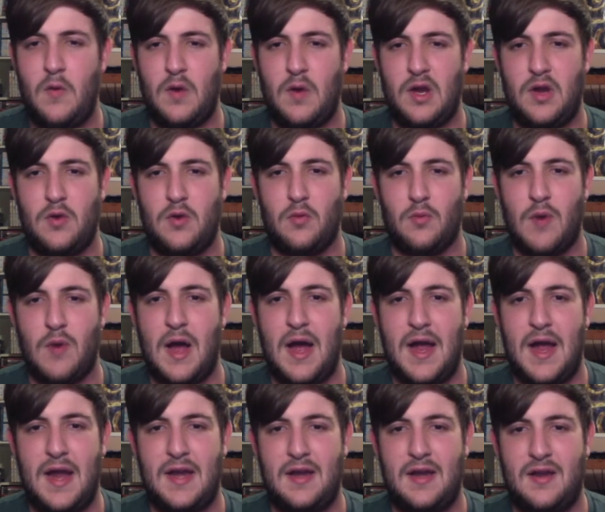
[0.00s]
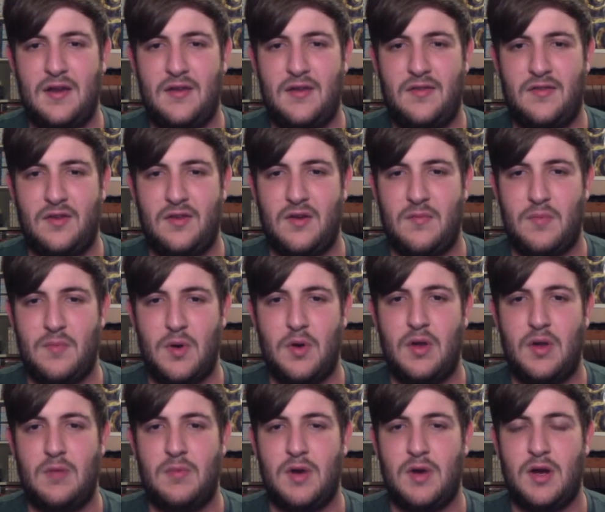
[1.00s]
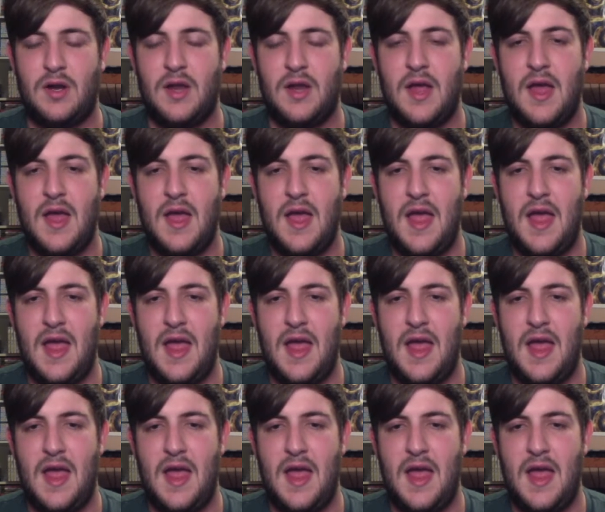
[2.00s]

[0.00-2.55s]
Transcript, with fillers: where you ride certain Pokemon